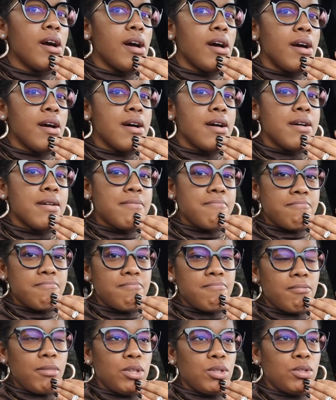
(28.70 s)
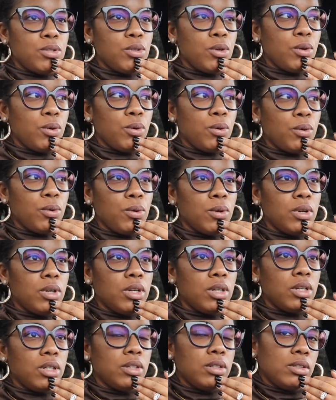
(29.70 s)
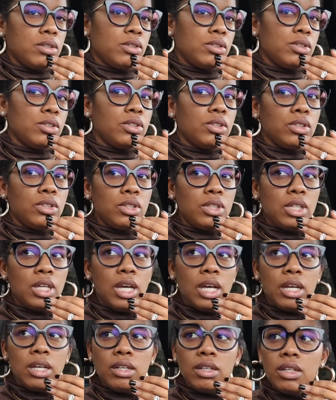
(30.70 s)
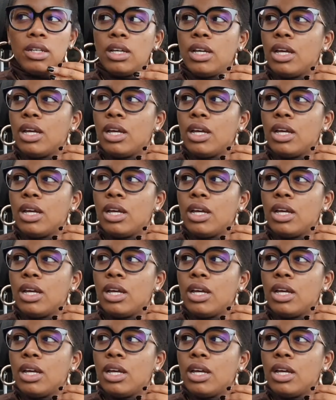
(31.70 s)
um so yeah